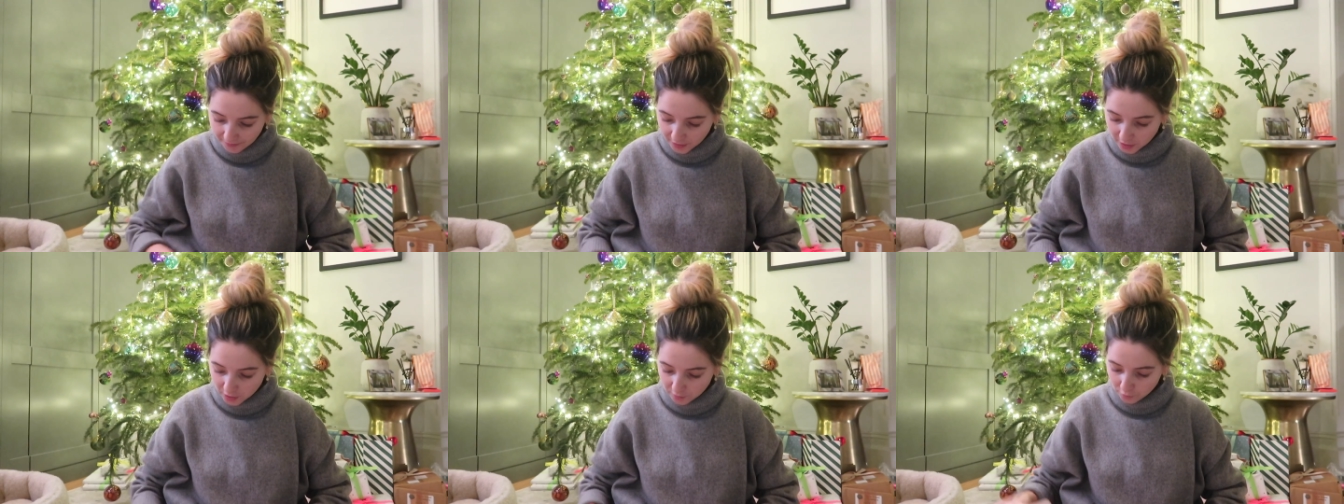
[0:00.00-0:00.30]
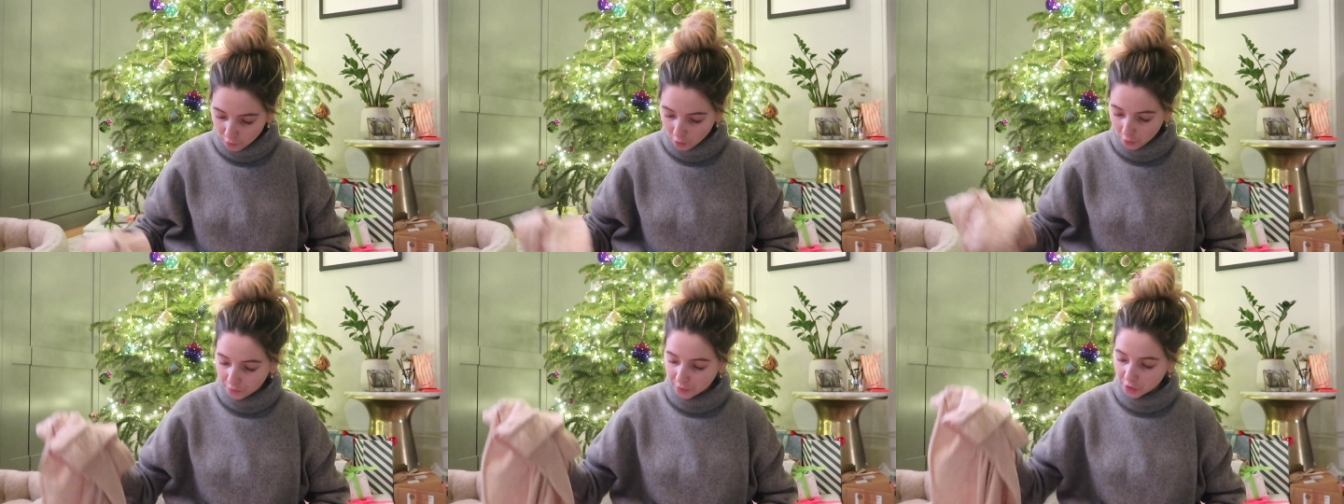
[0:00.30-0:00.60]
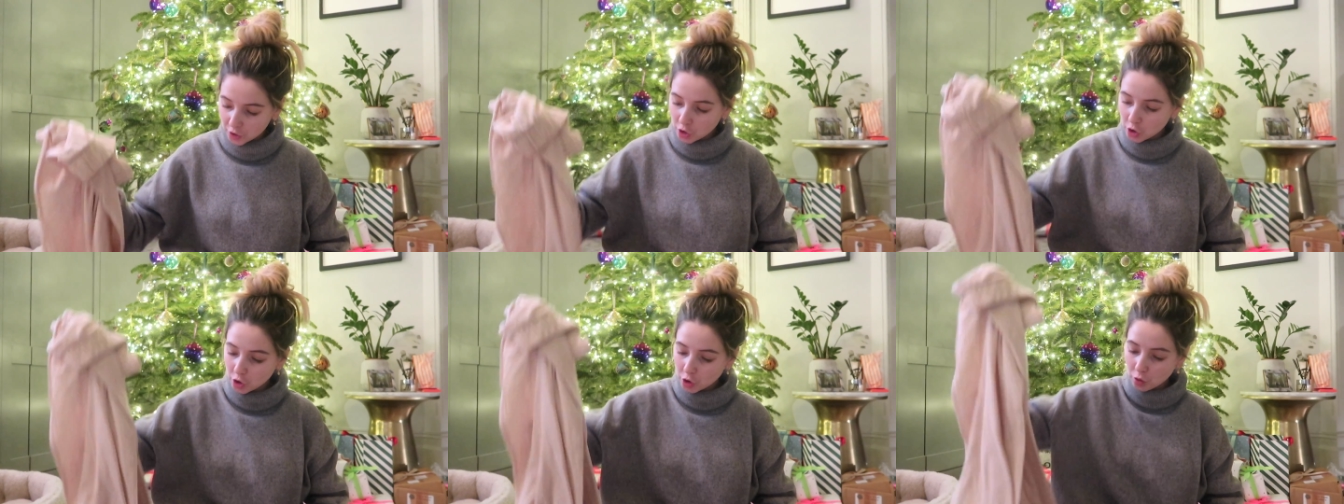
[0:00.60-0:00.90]
then you've got the
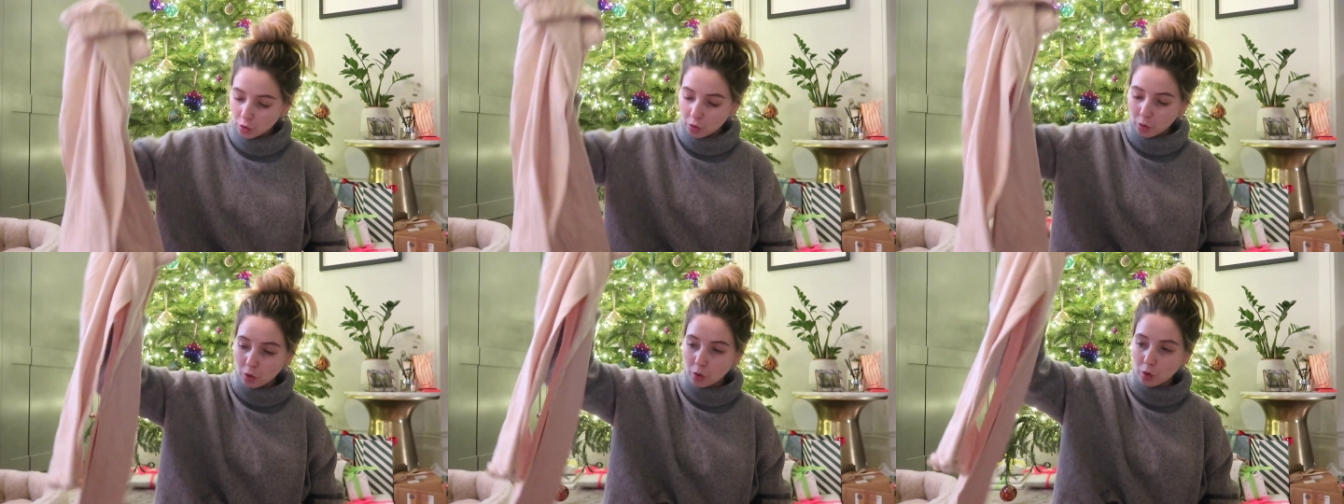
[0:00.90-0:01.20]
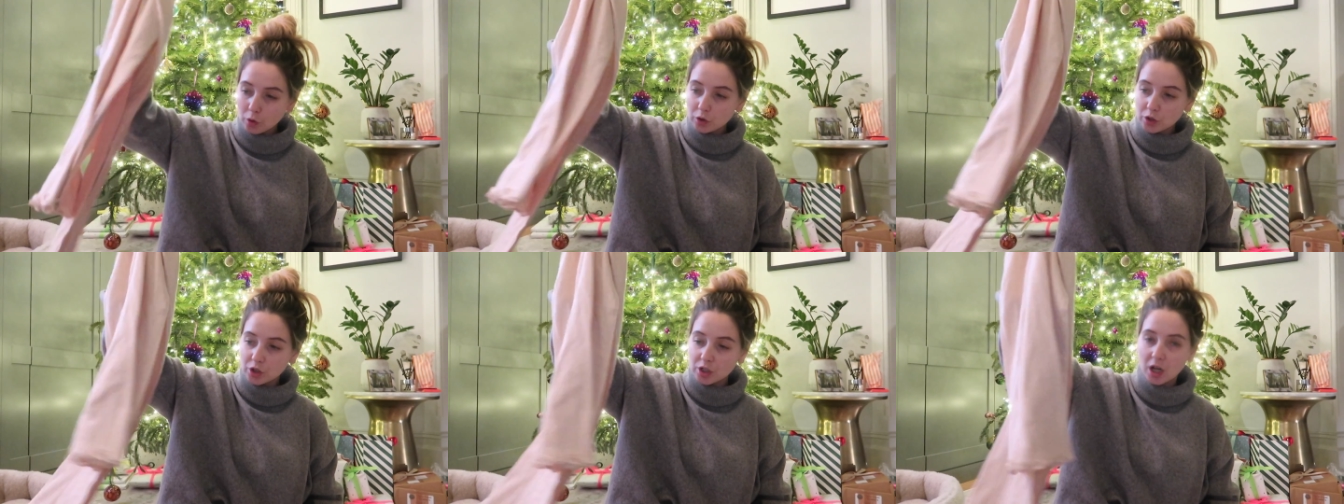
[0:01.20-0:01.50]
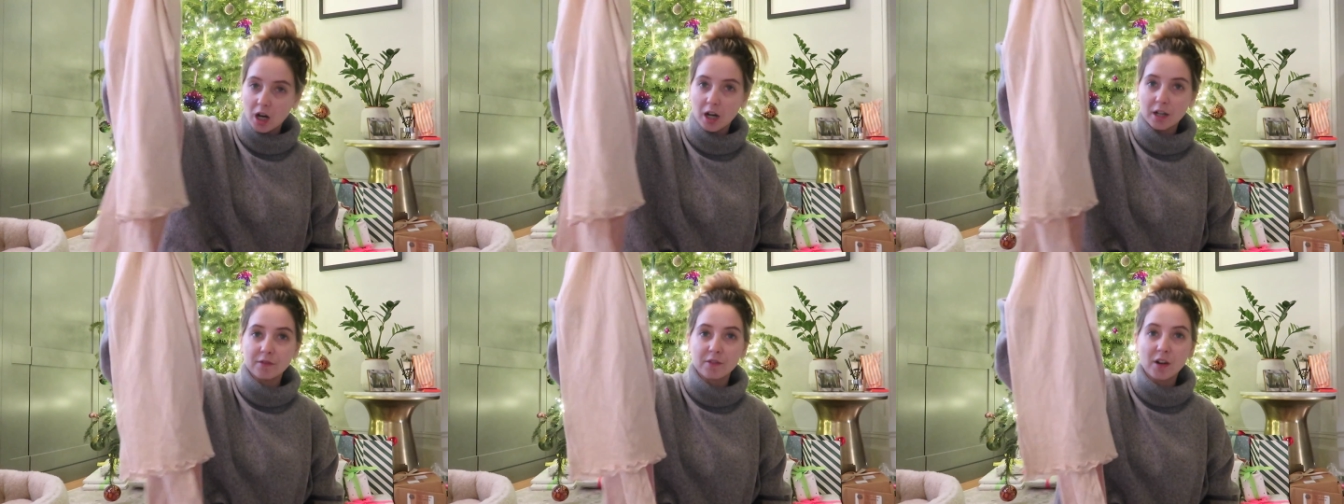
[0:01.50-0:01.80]
short
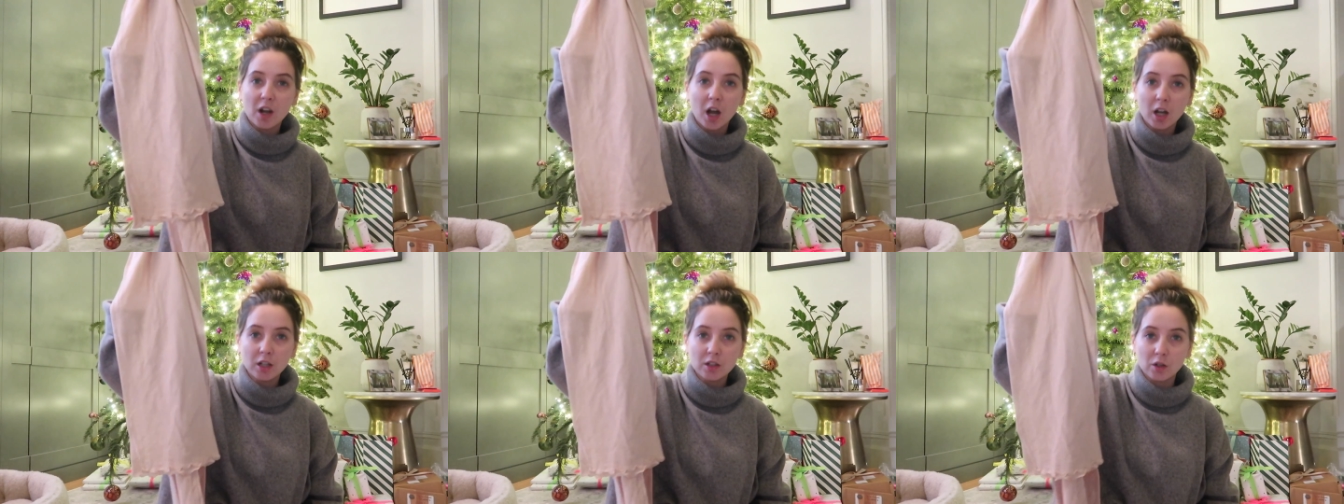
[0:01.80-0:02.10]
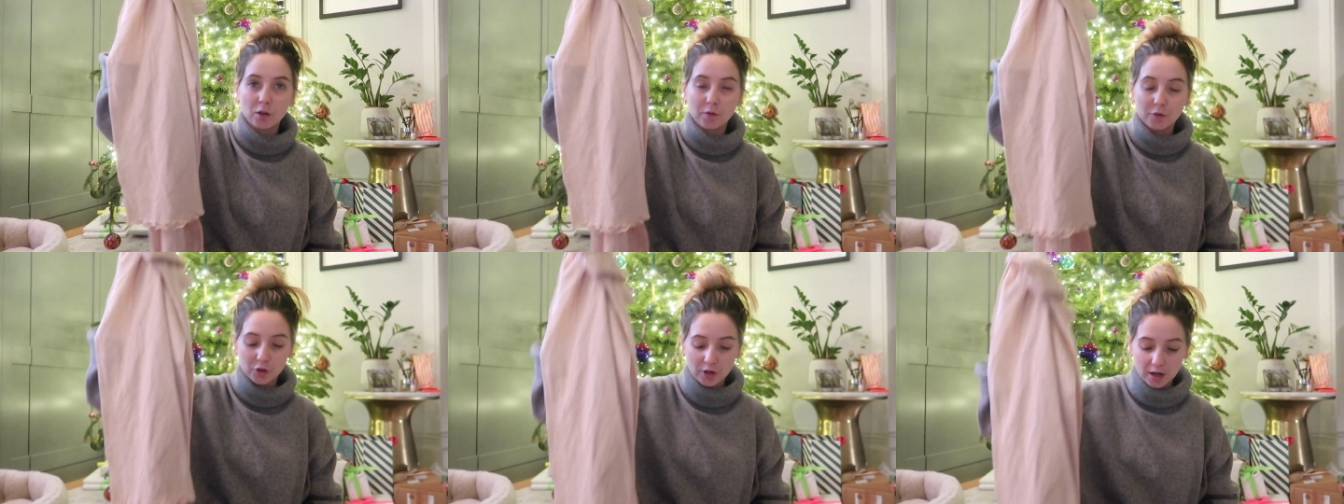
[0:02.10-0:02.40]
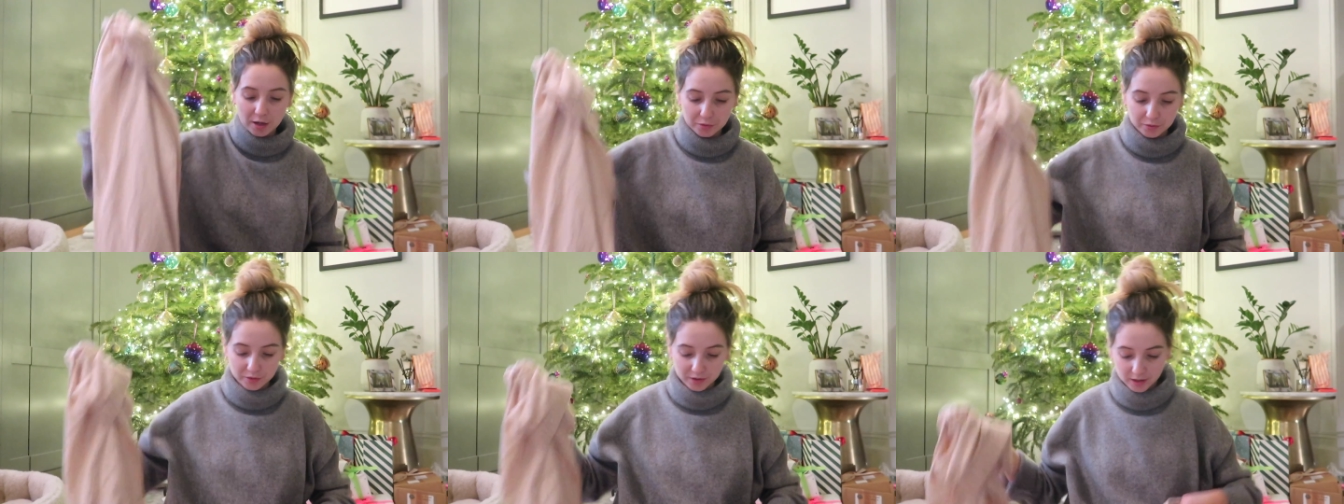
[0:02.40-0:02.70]
kind of cut-off
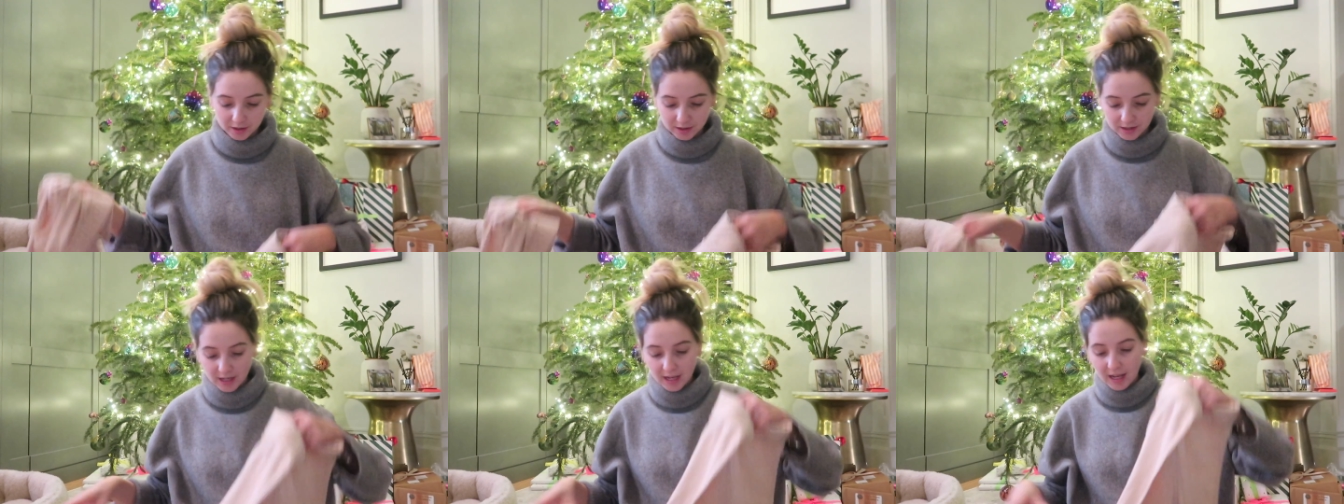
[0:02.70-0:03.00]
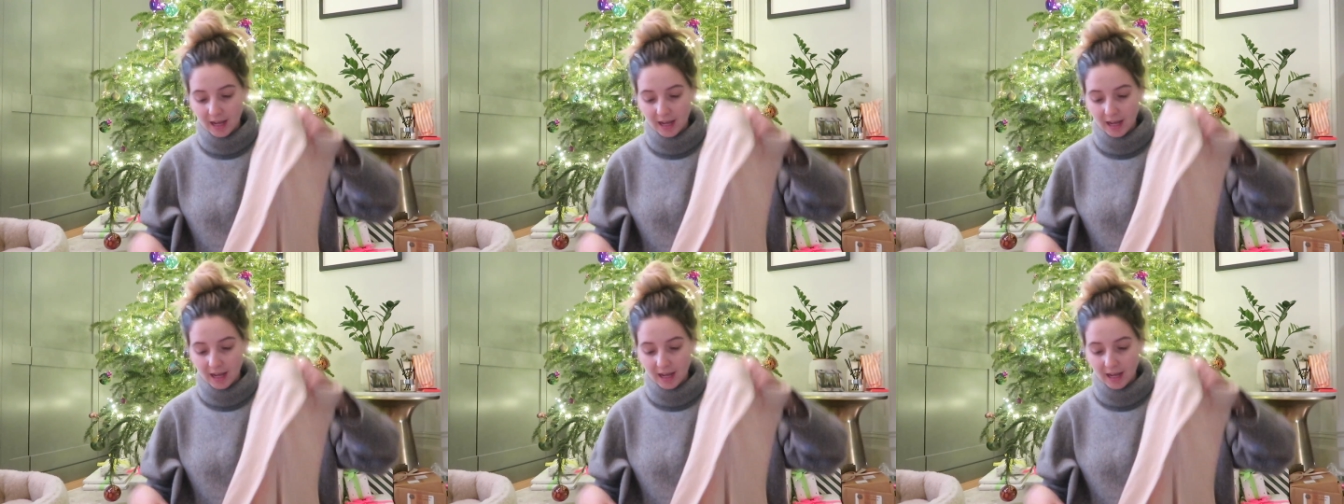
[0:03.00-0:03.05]
trousers.